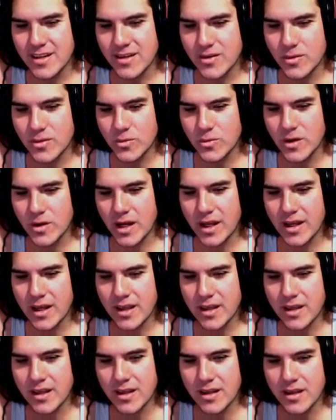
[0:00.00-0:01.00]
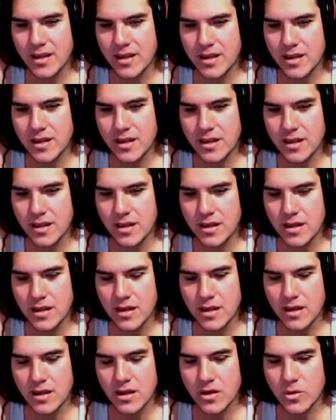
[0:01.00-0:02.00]
Why?
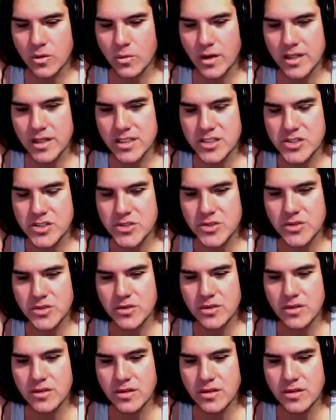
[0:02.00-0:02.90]
Why did you...